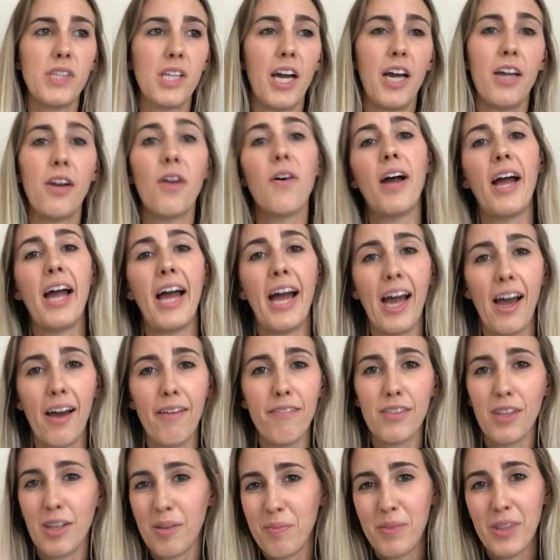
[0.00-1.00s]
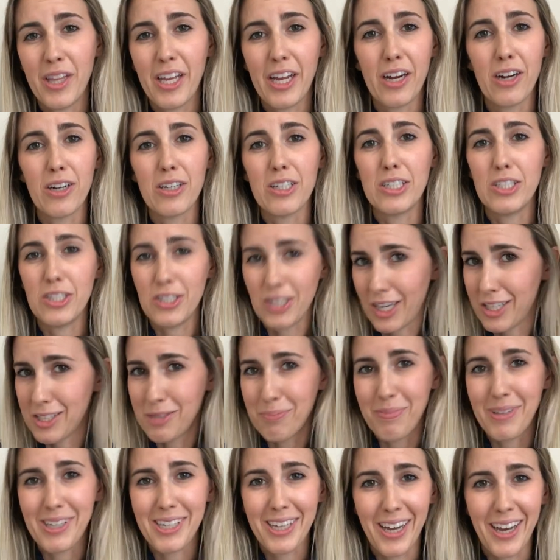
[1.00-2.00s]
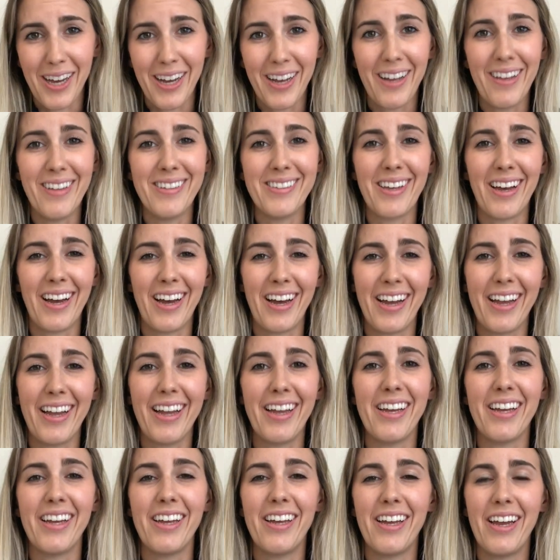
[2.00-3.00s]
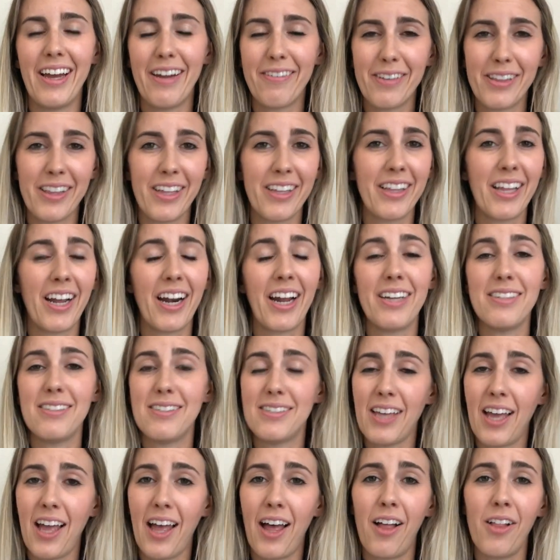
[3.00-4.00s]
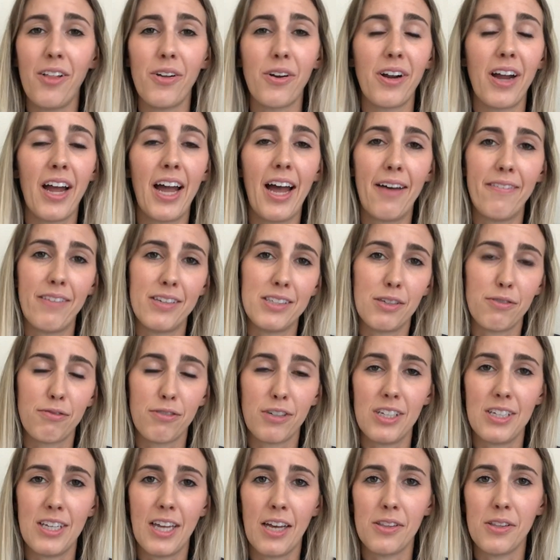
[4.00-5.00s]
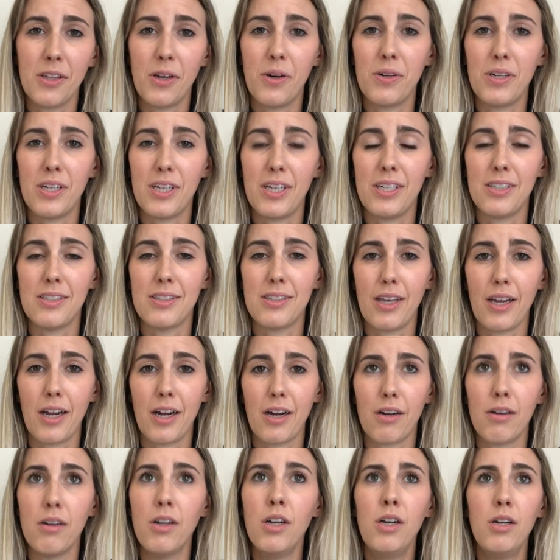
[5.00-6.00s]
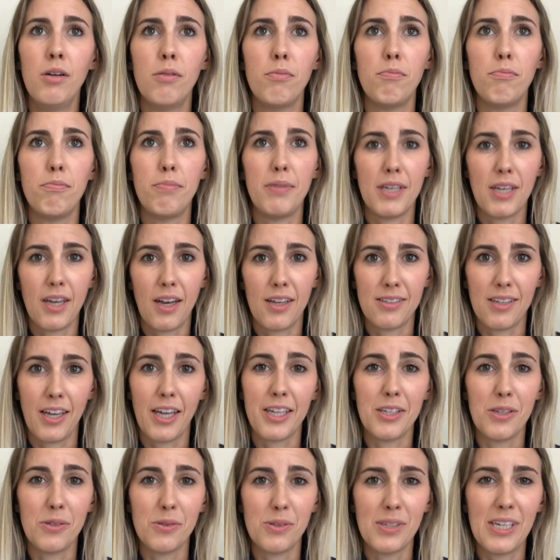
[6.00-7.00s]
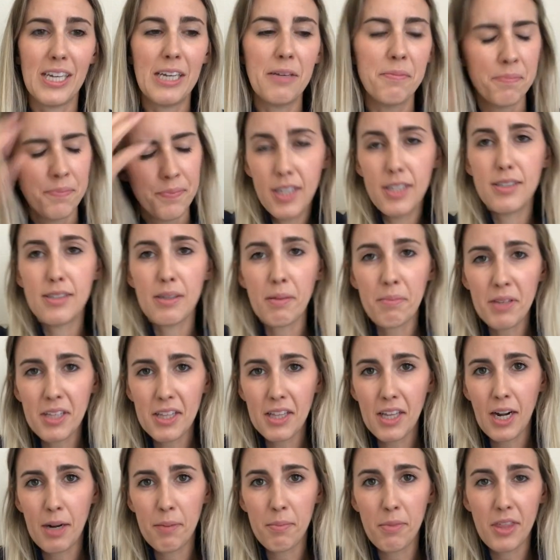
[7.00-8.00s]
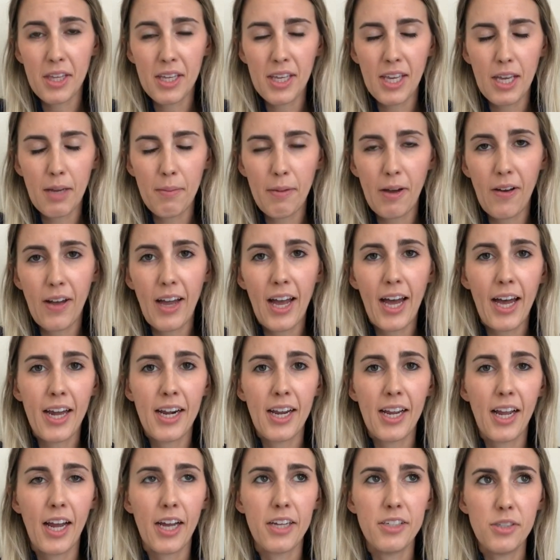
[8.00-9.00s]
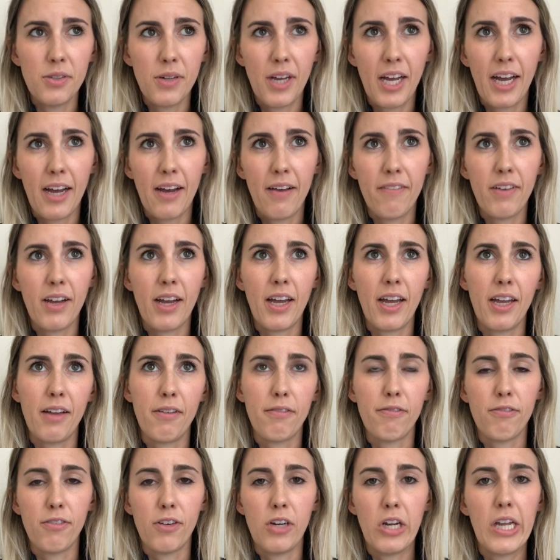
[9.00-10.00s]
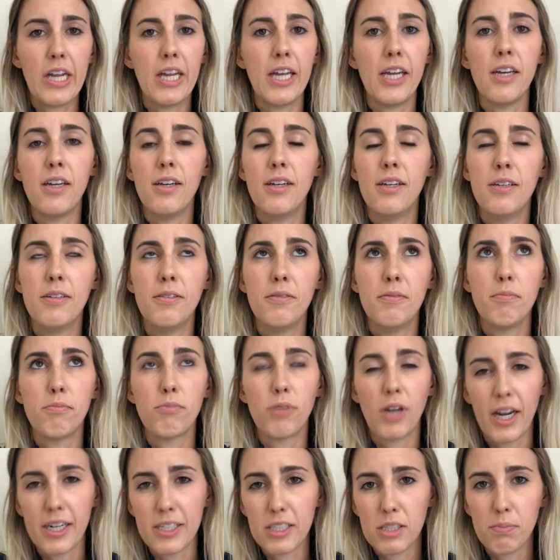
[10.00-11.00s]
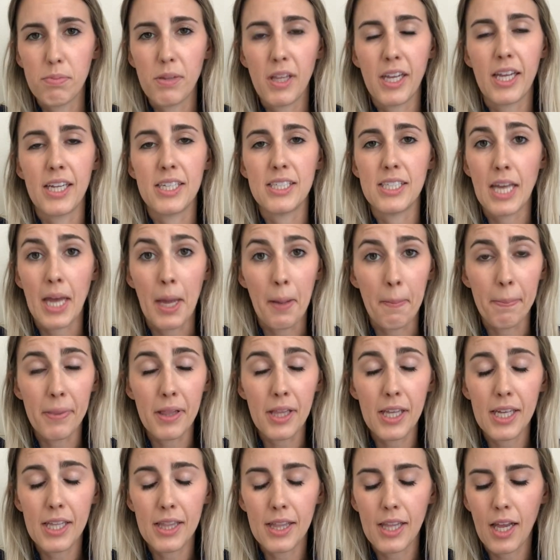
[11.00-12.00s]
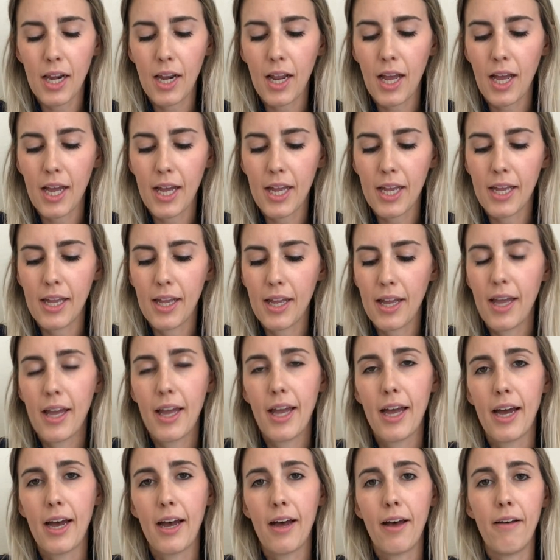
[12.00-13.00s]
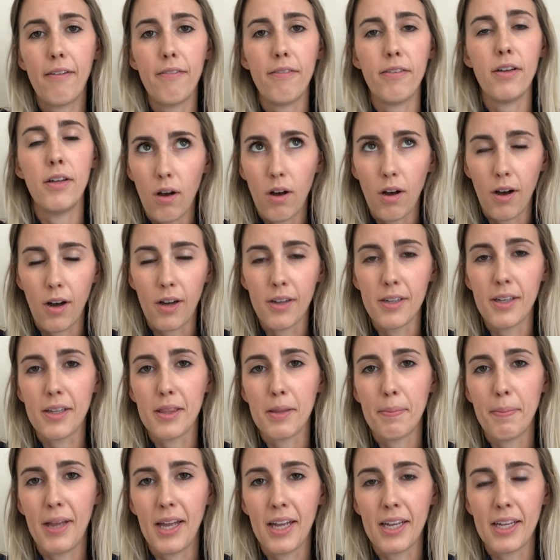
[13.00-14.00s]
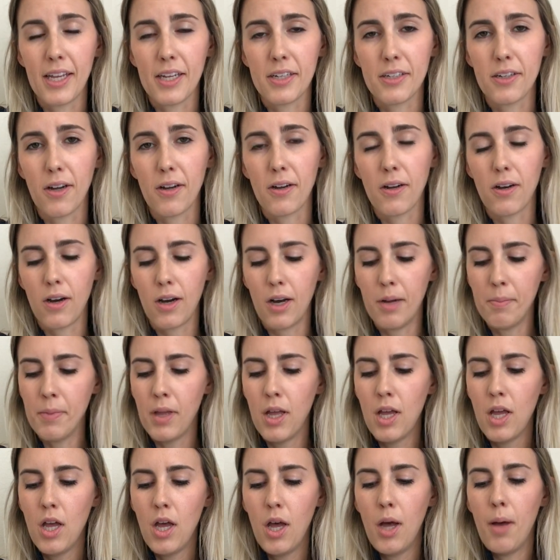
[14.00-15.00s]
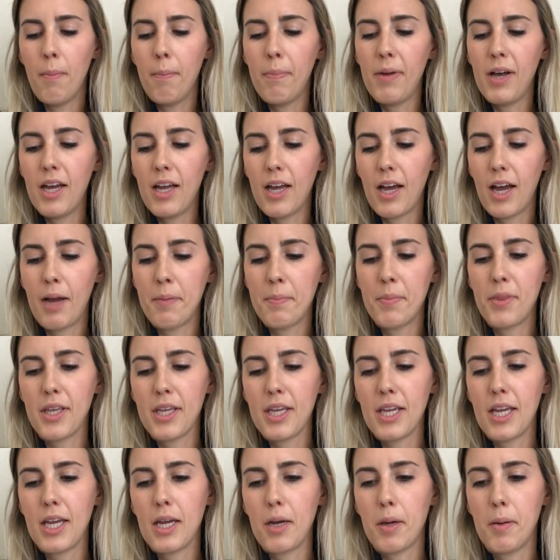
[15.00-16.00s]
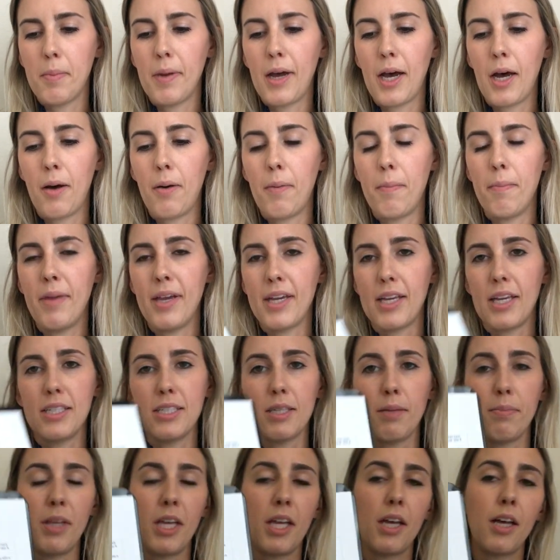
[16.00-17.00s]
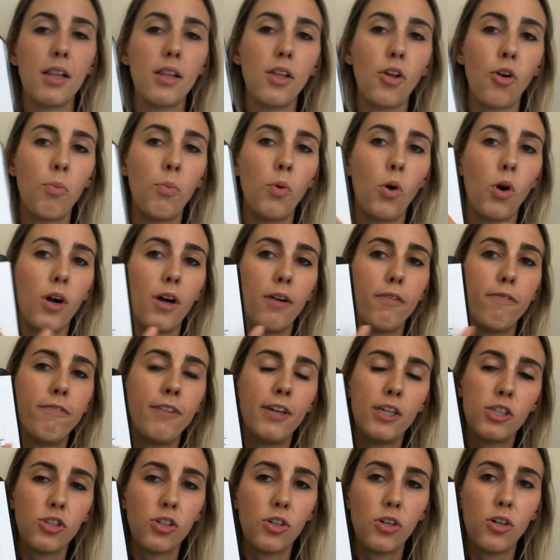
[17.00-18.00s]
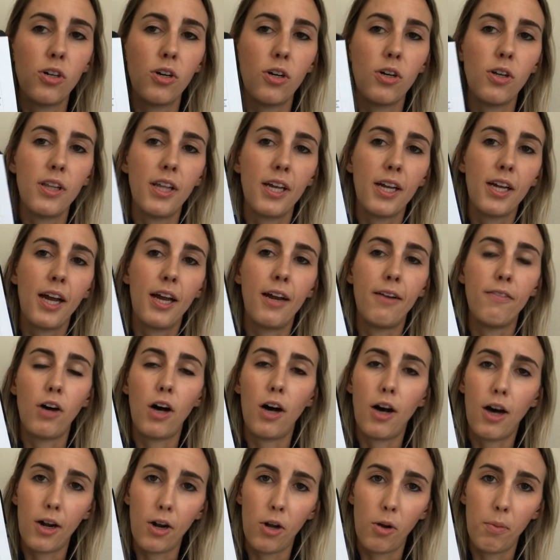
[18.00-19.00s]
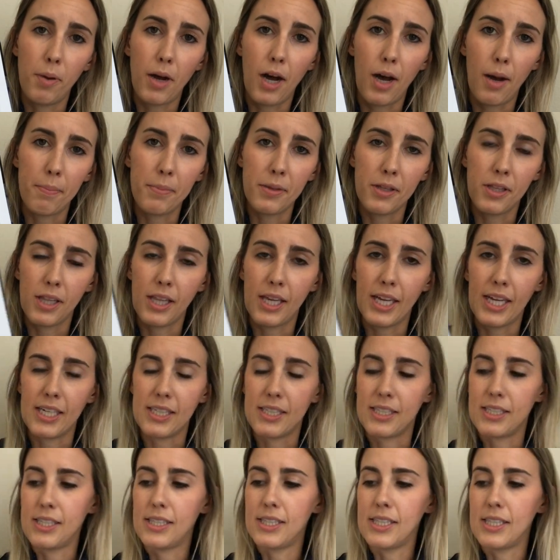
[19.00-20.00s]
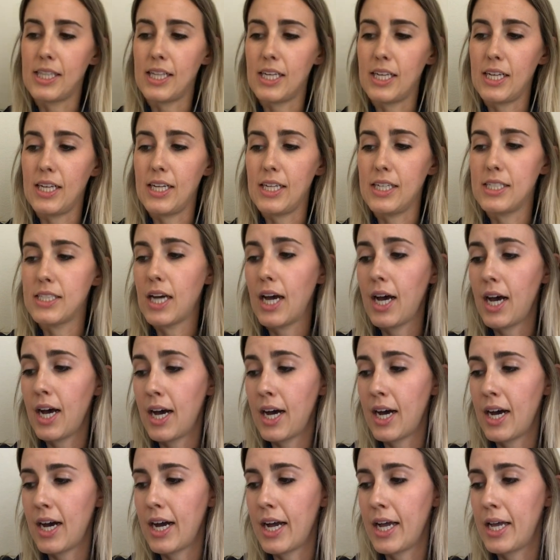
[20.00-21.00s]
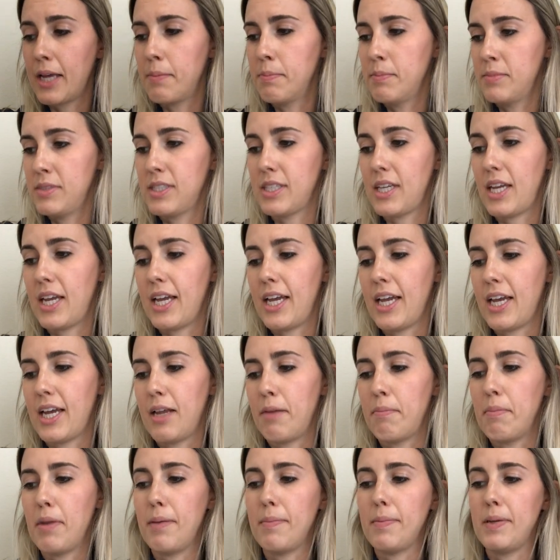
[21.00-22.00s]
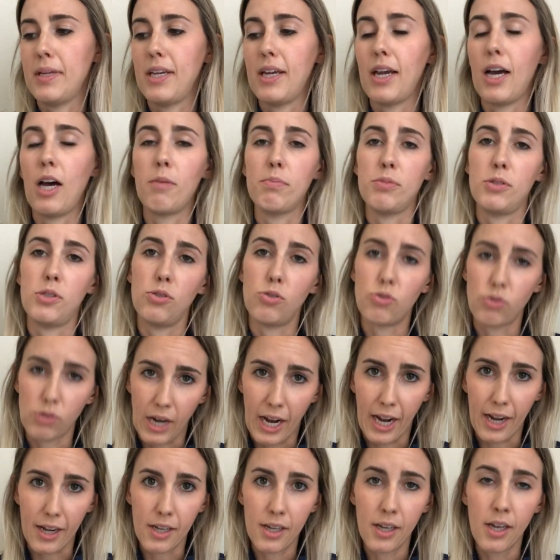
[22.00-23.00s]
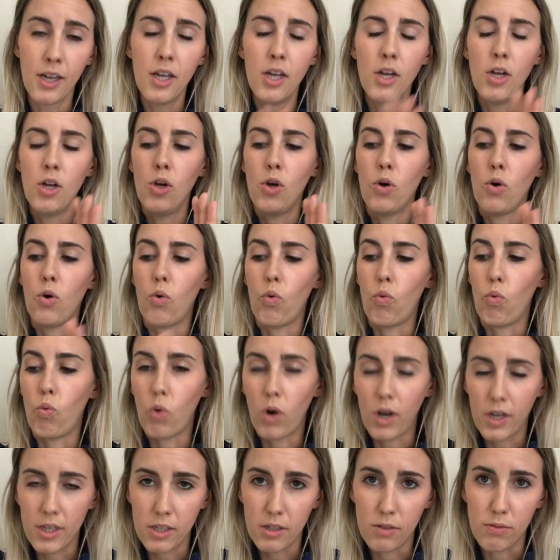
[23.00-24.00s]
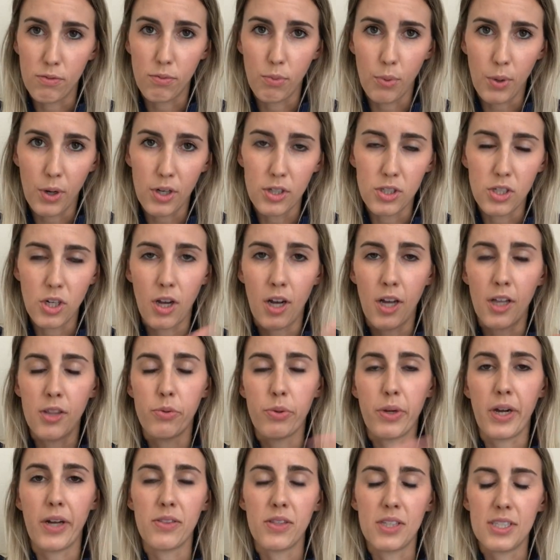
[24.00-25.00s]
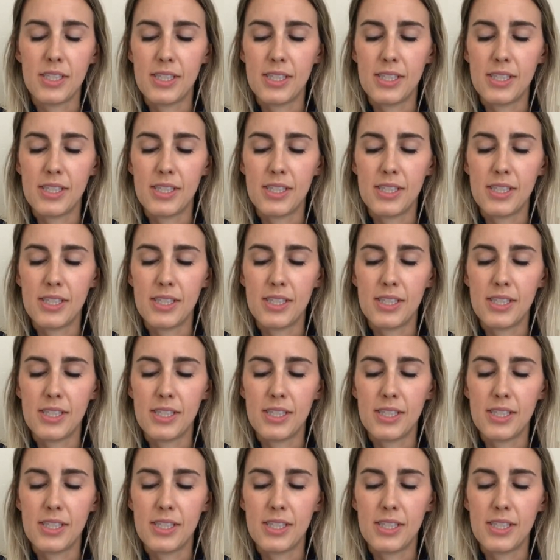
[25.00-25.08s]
I don't have them there just because everything that I sell or have as a free download is there because I use it. Something that I'm thinking about adding, I do have a free practice plan template that I have on getthepancake.com, but I'm thinking about making something a little more official that kind of auto-populates the times and maybe helps you track what you've worked on throughout the